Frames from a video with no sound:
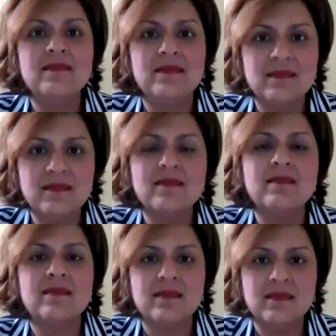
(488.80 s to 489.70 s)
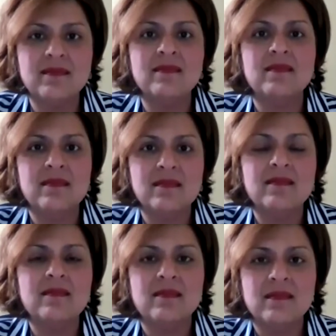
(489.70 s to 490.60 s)
do it that way, or if it's
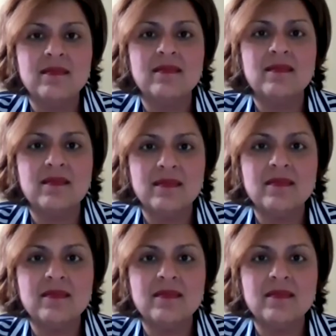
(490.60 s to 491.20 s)
just let's just